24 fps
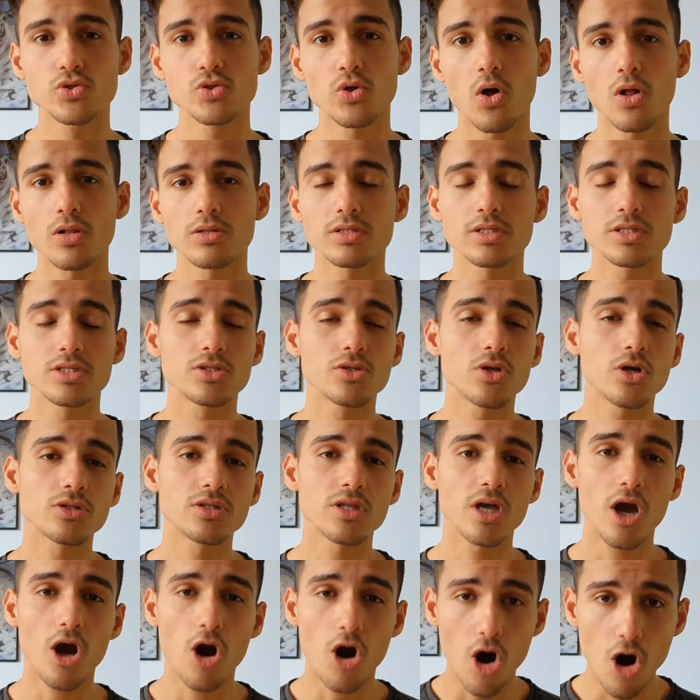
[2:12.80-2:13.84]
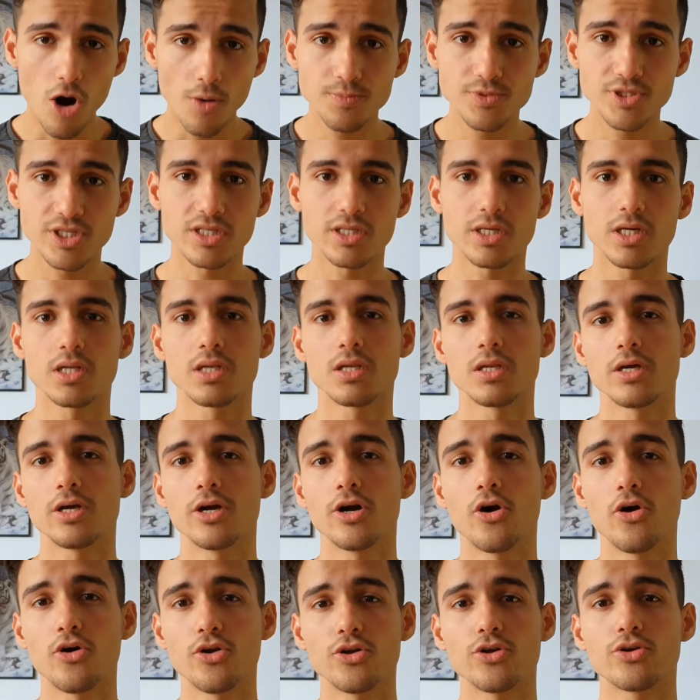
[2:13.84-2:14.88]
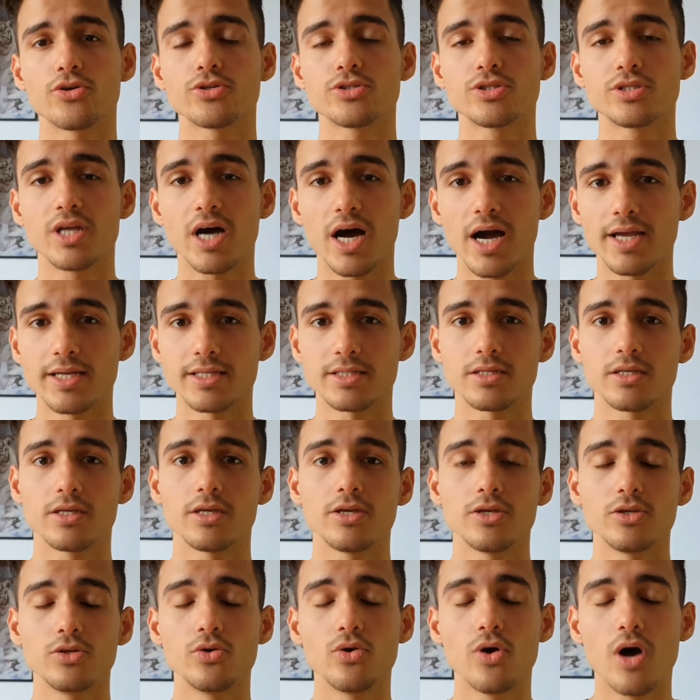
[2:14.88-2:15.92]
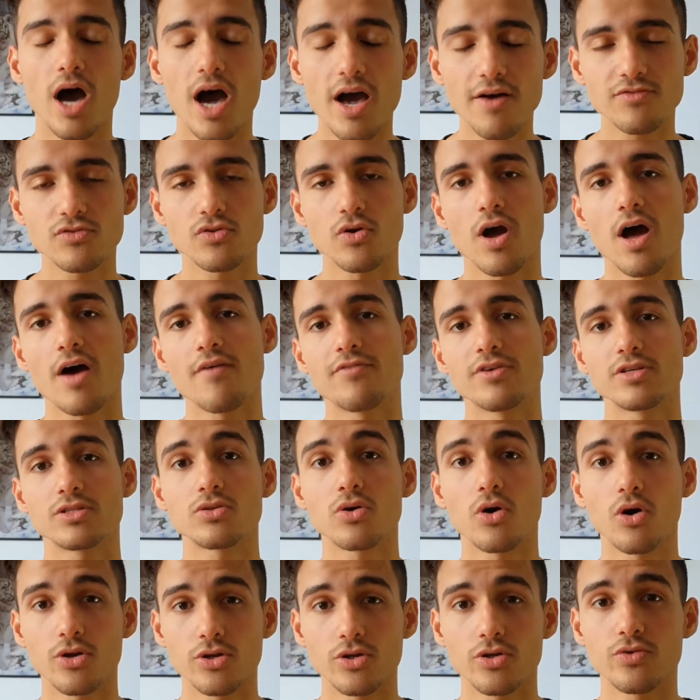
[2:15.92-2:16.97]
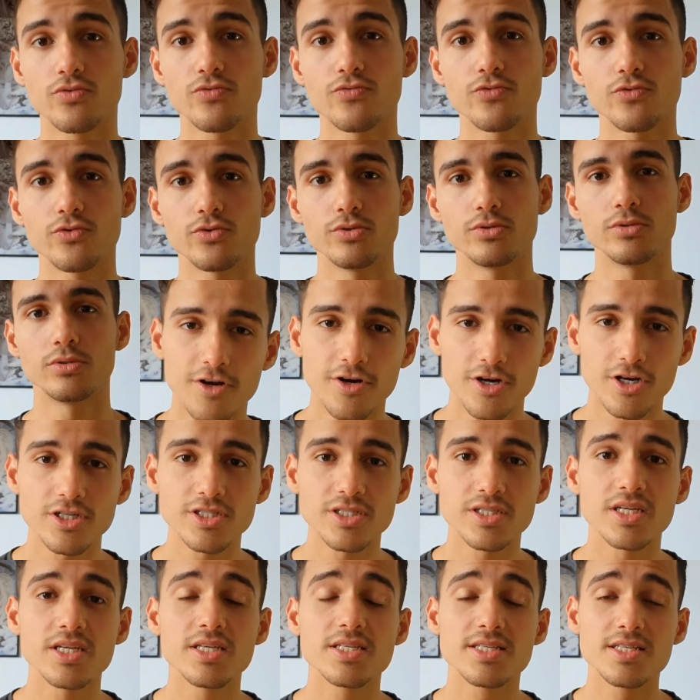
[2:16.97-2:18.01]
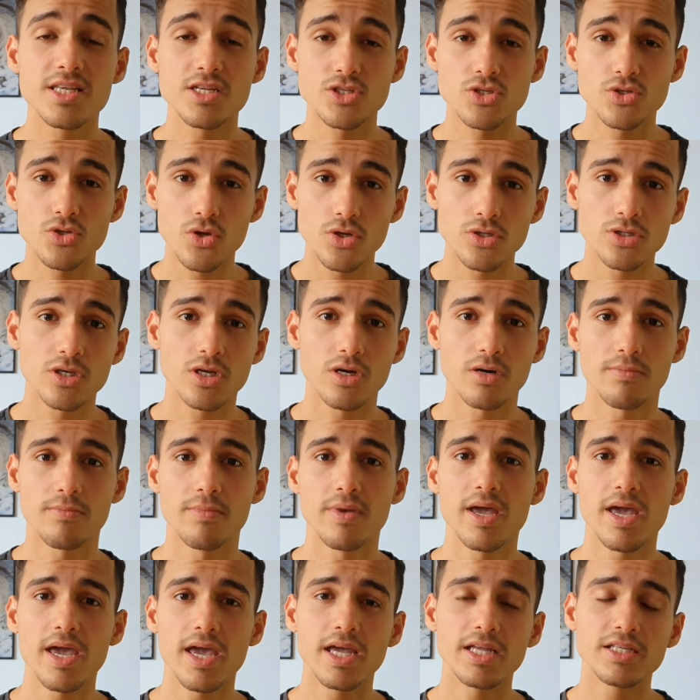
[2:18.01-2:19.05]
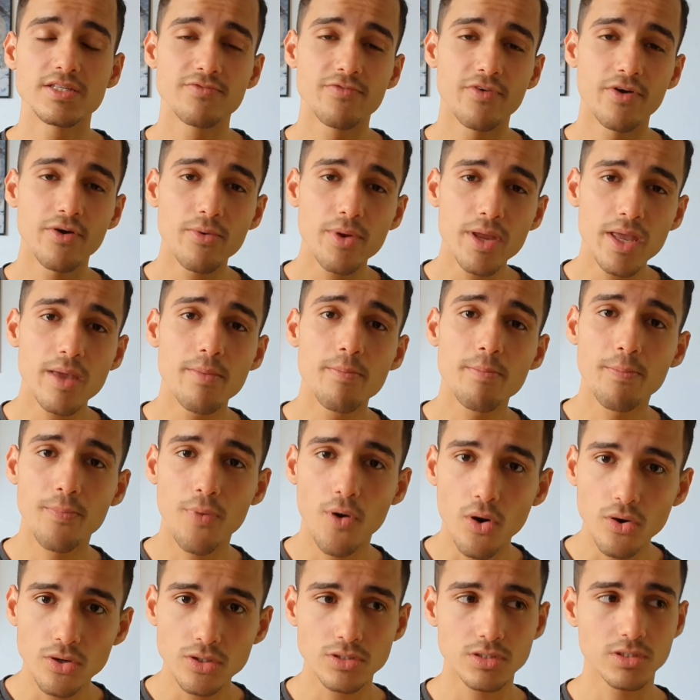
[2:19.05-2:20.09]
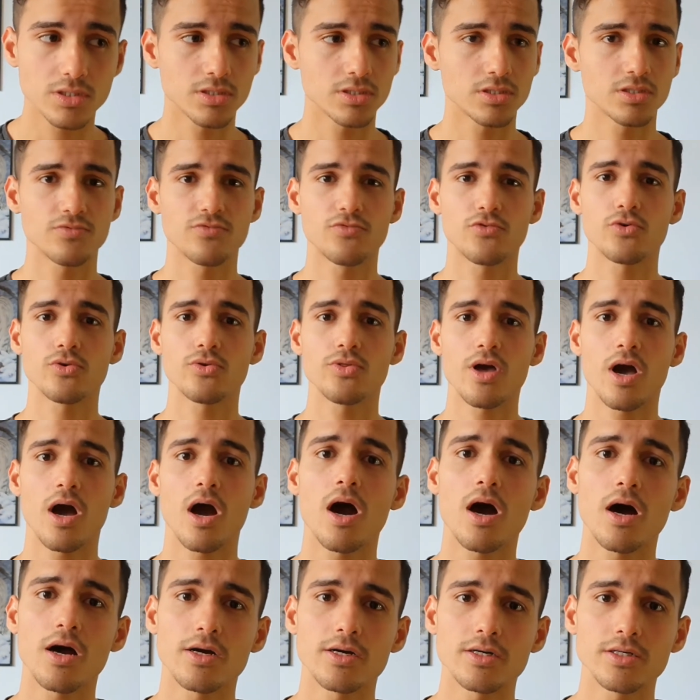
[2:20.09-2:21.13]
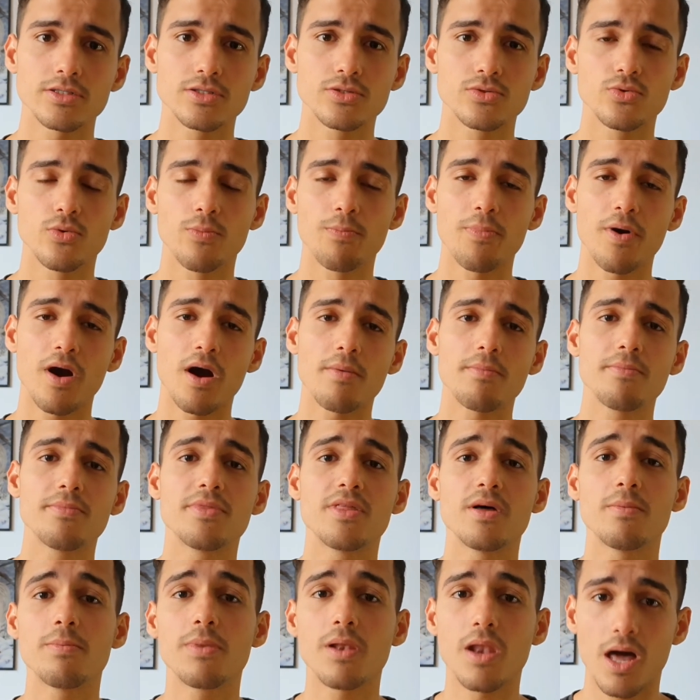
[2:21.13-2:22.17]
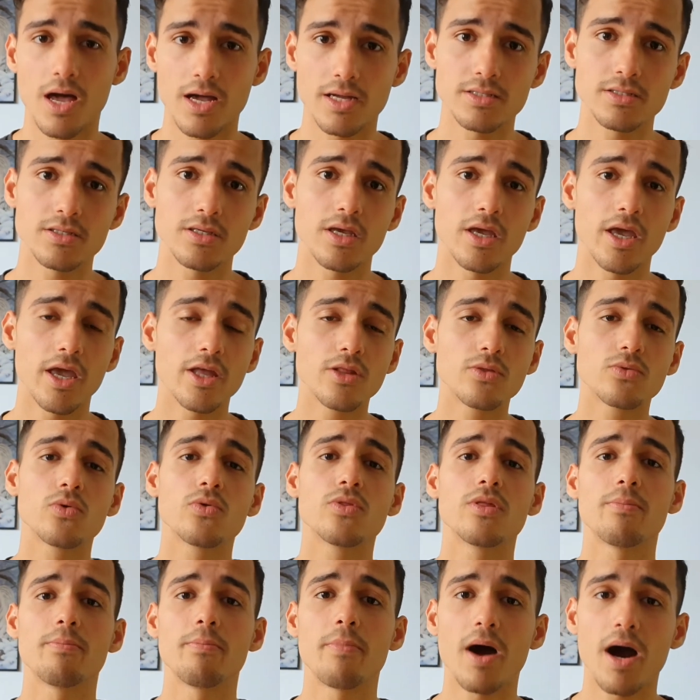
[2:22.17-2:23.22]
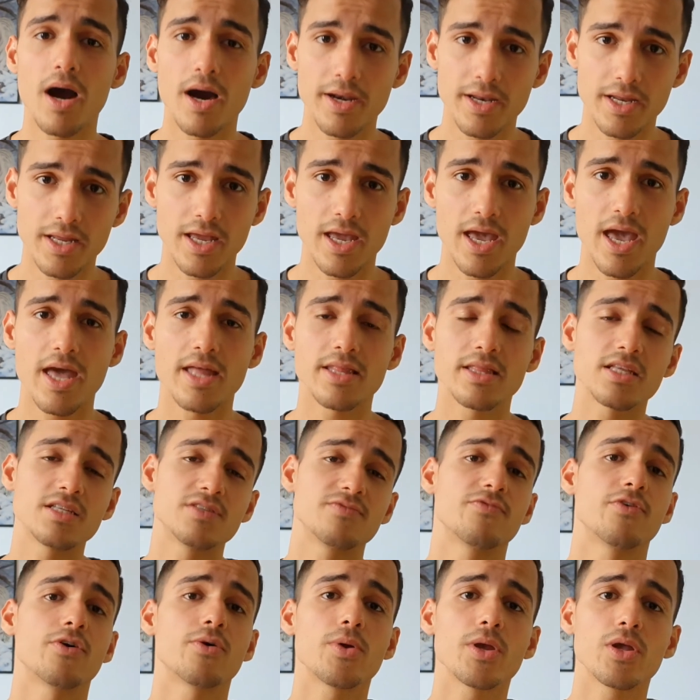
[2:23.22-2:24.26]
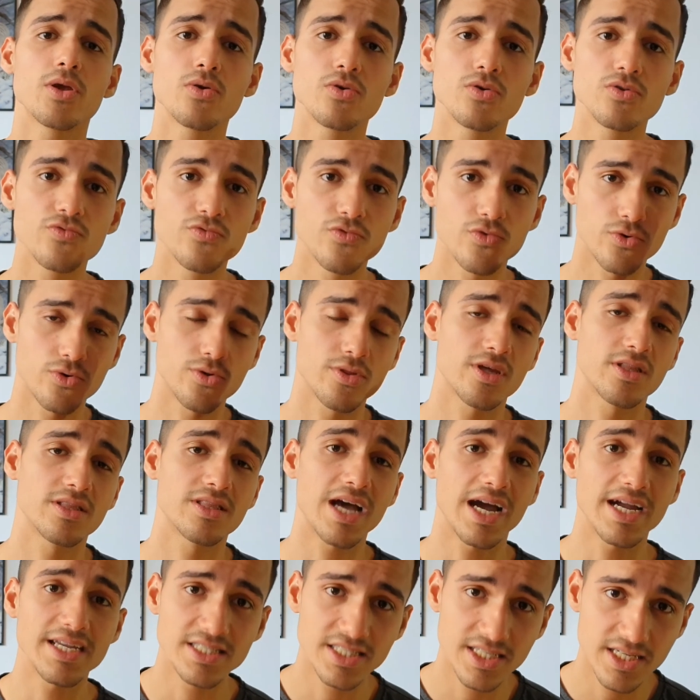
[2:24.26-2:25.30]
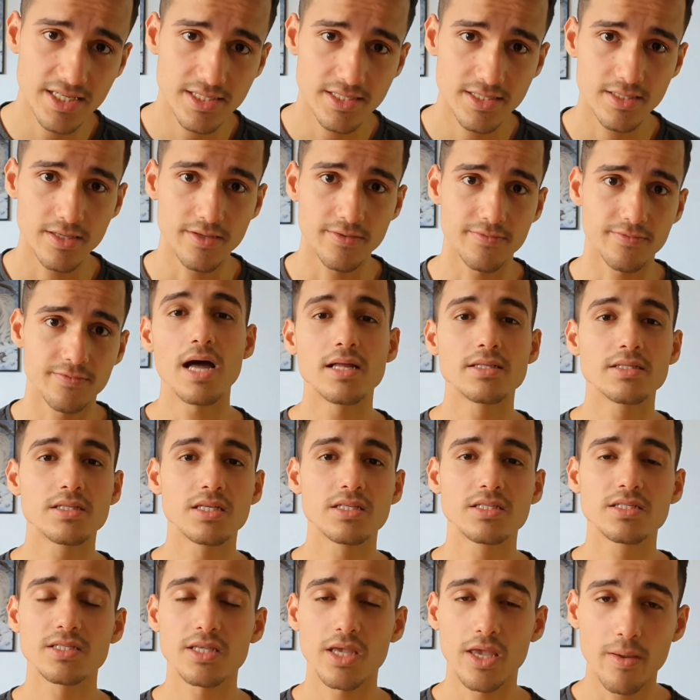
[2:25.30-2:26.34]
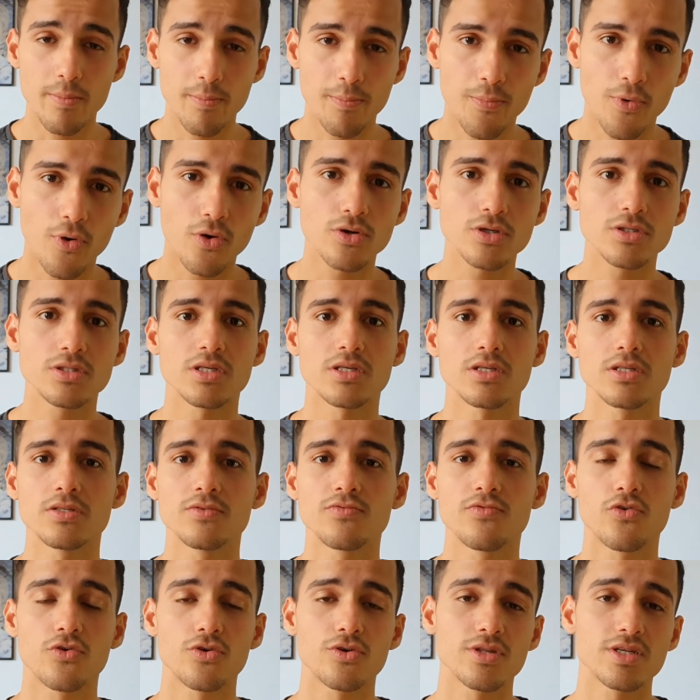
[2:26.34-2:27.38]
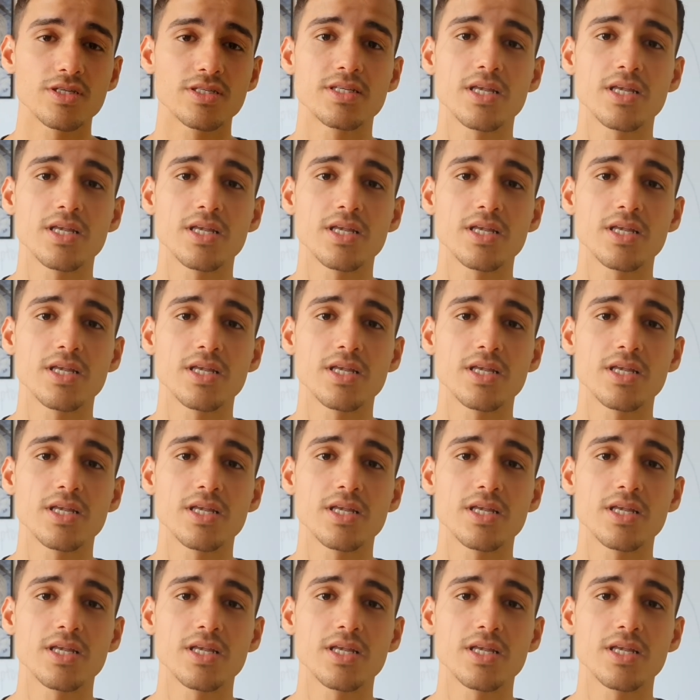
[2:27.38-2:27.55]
salt is not optional on your diet. You have to have it on your food. First is the sodium. It's very important for the heart to pump the blood into the body and is very good for the digestive. And it's important for the